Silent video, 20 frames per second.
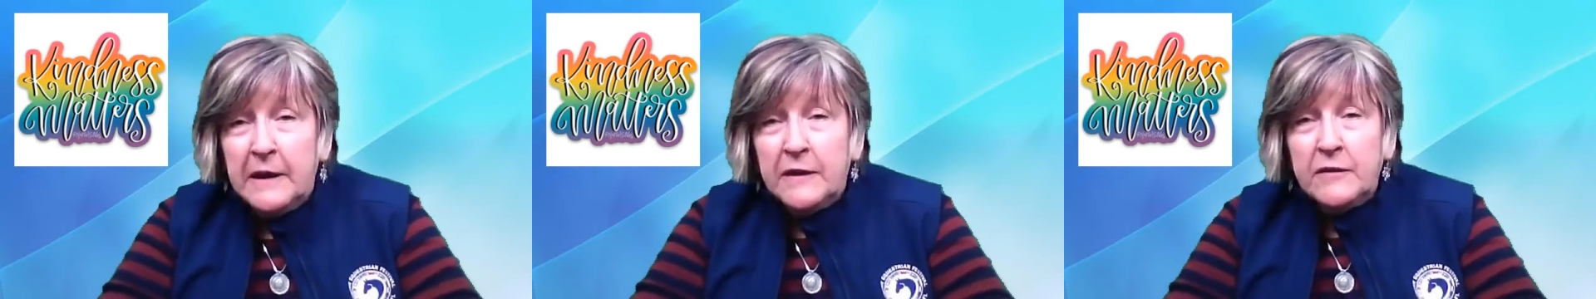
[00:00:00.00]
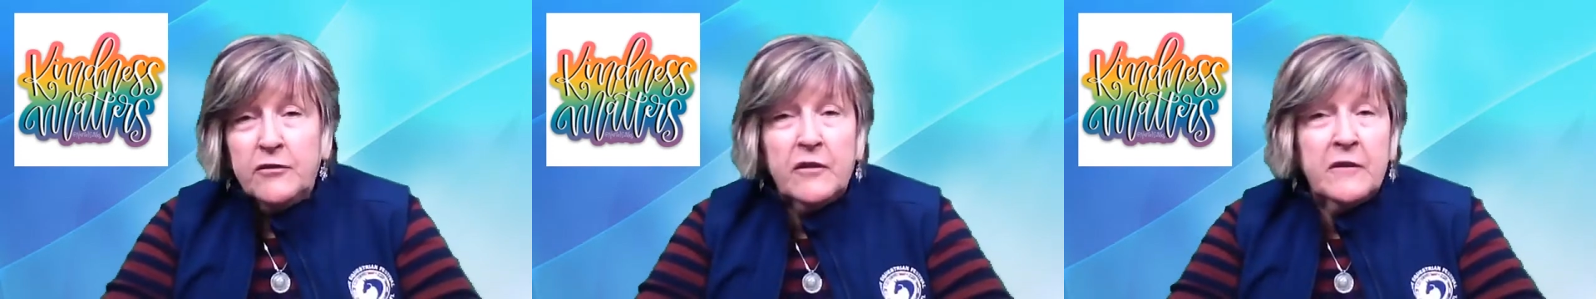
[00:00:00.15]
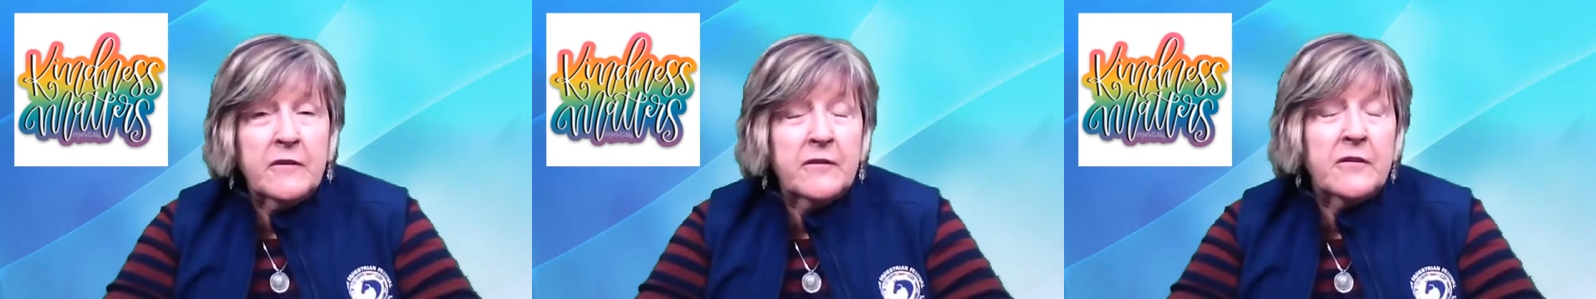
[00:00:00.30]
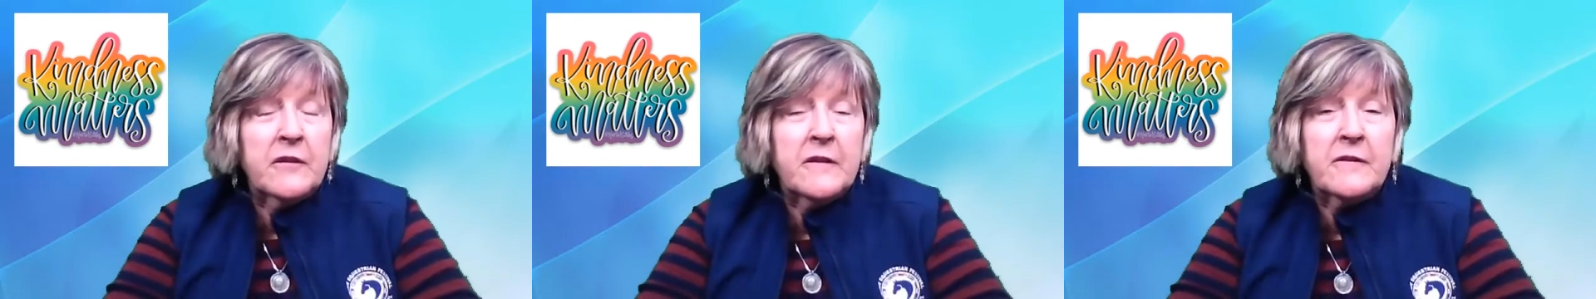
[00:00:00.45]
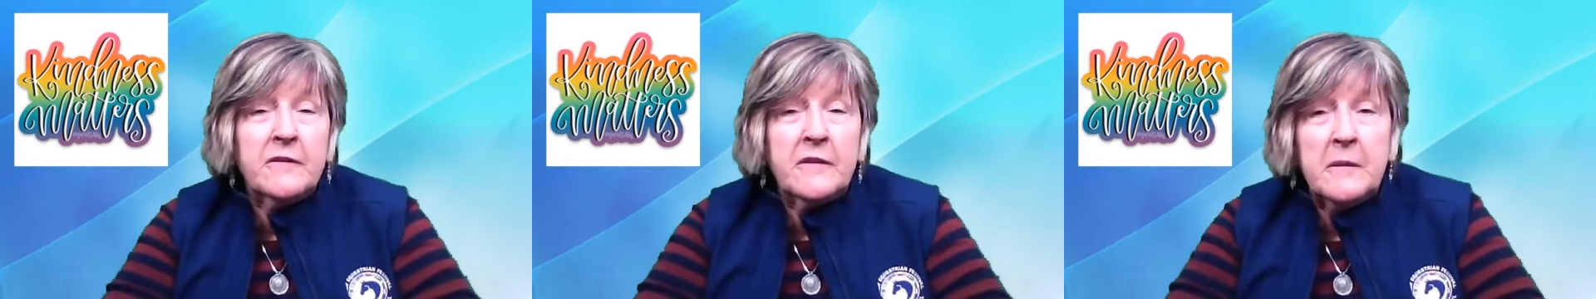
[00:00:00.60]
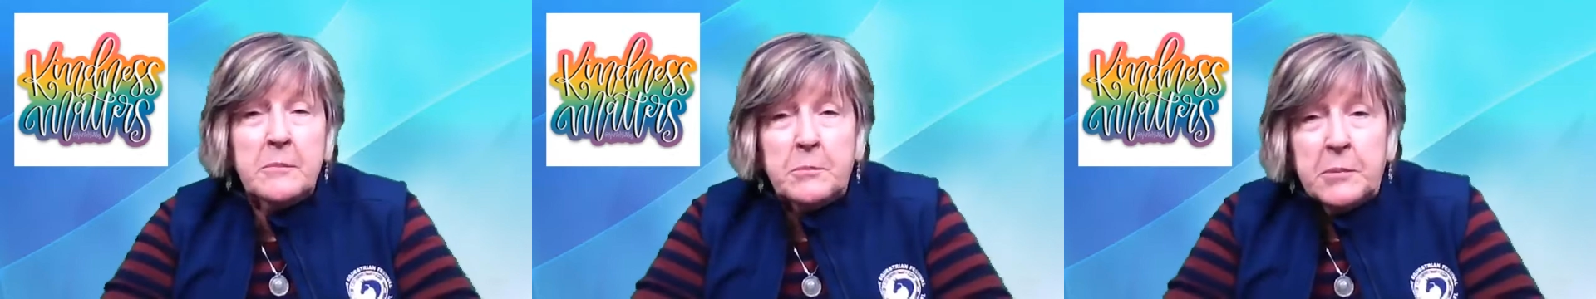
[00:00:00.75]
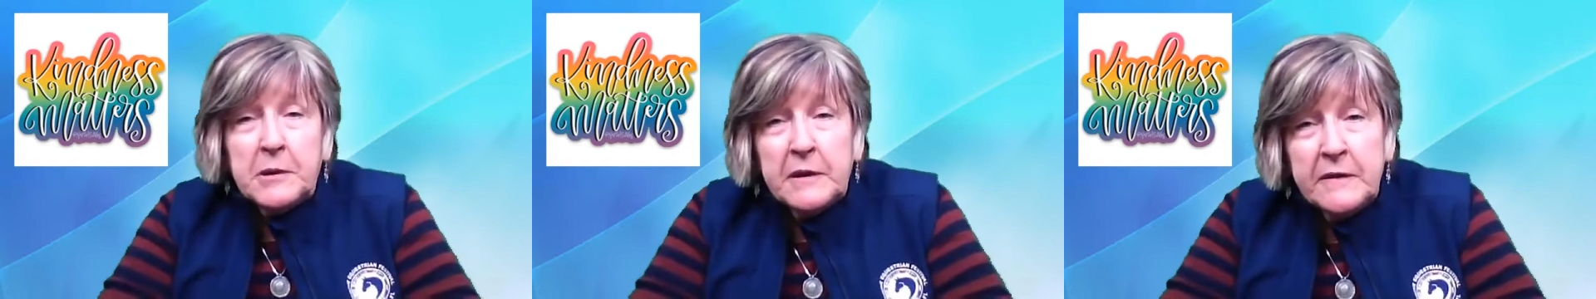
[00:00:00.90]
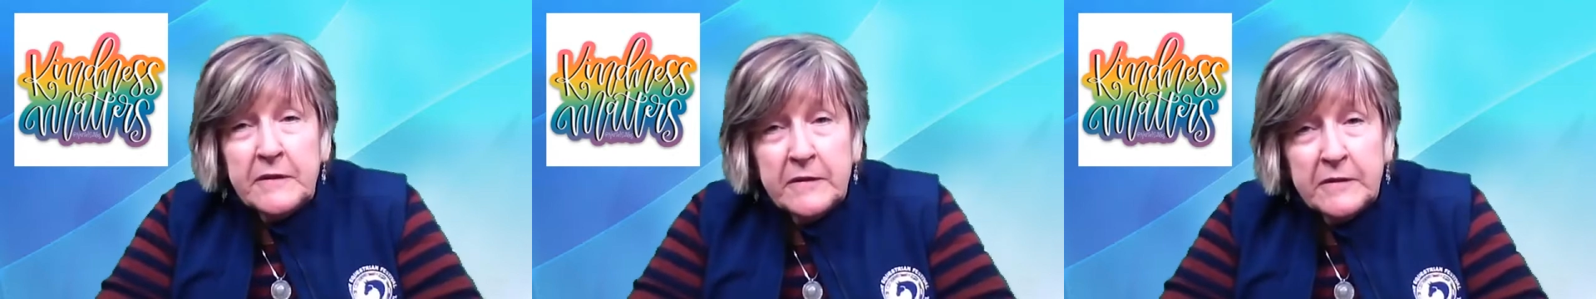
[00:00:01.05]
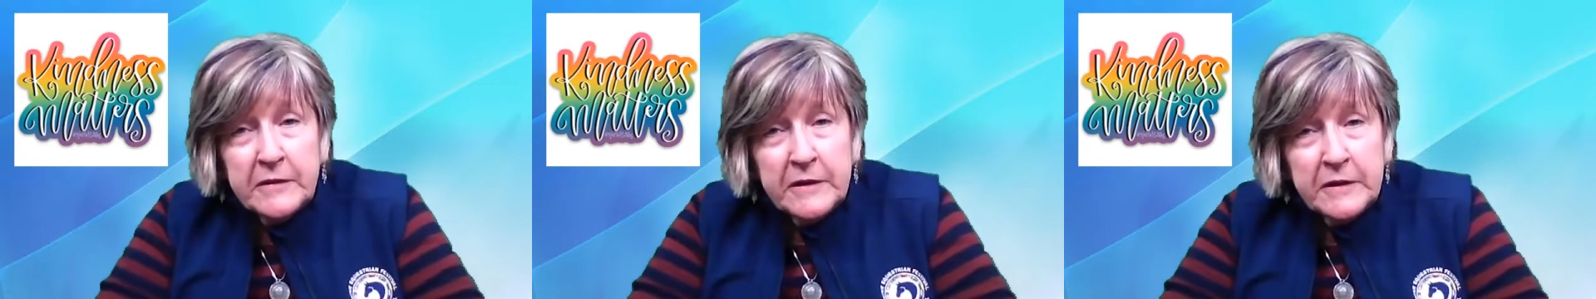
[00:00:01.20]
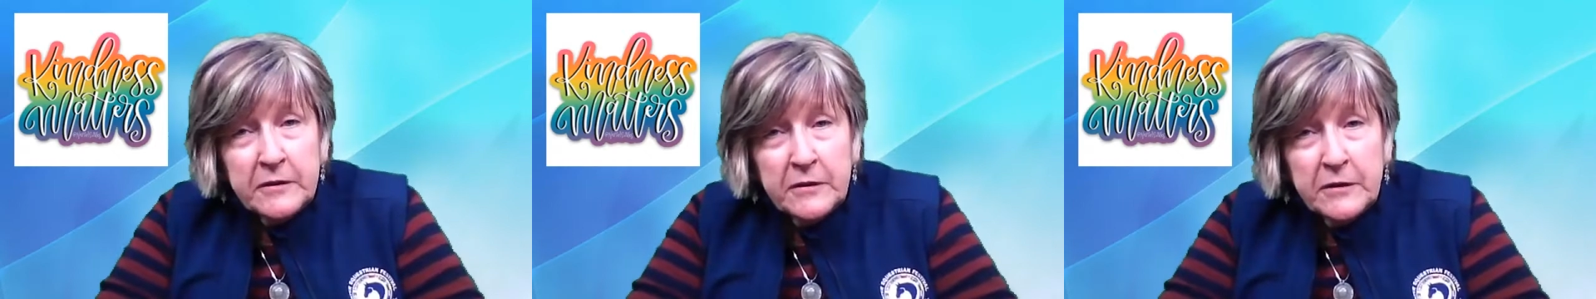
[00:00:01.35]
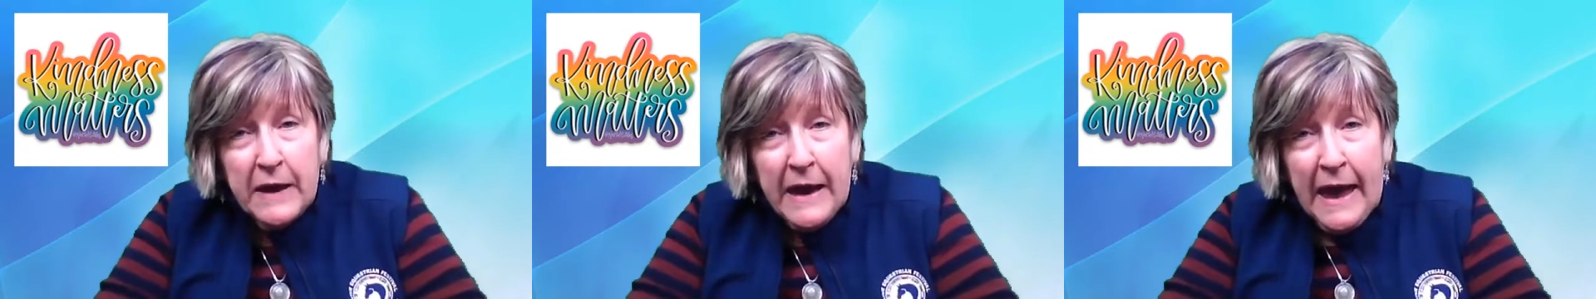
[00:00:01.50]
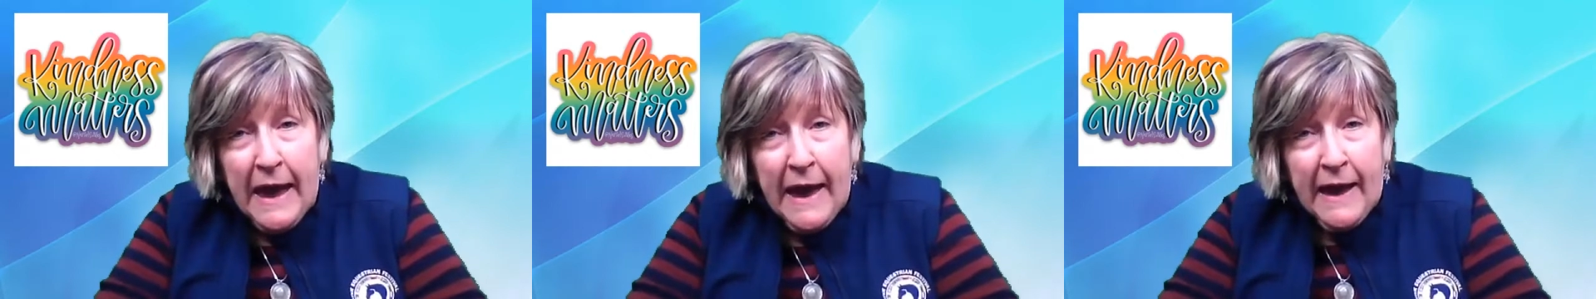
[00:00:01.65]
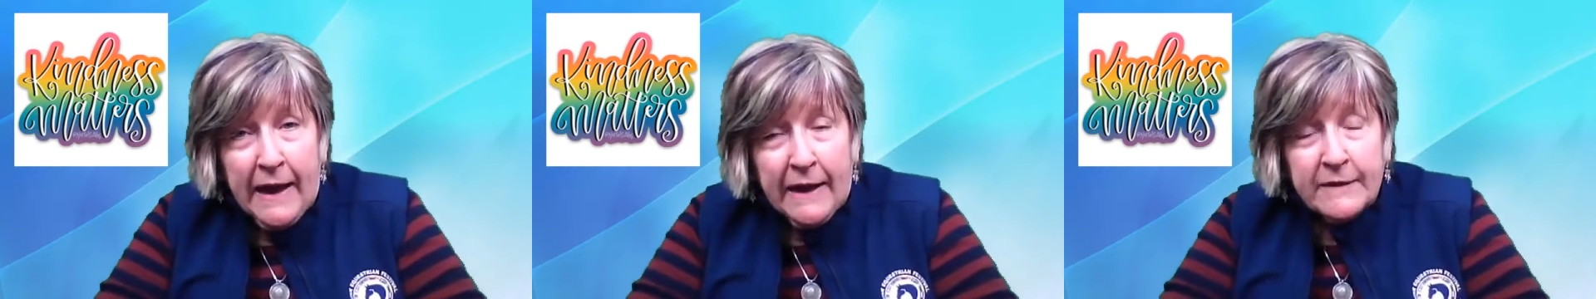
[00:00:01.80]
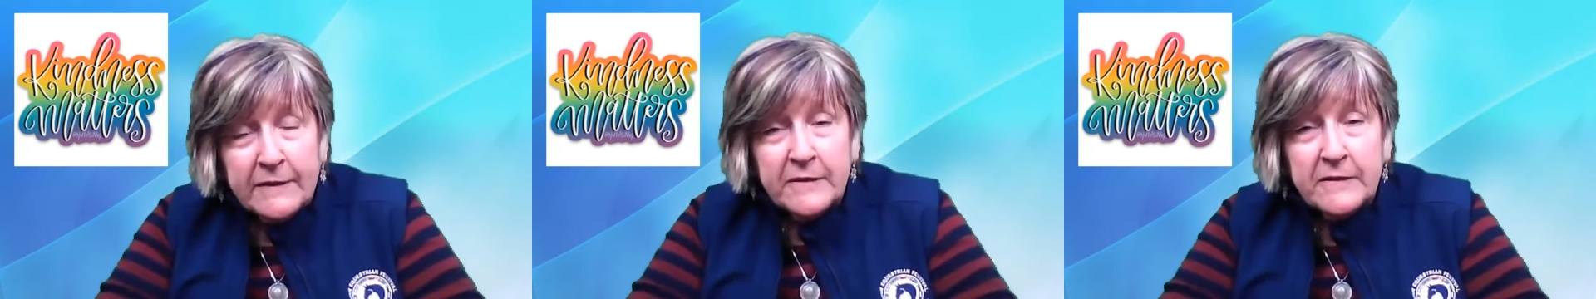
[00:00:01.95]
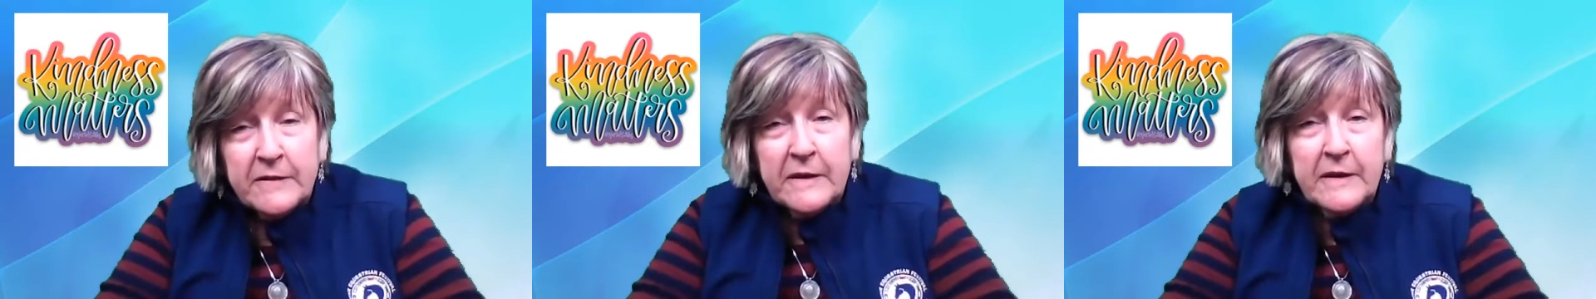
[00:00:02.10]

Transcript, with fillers: Just the simplest little acts.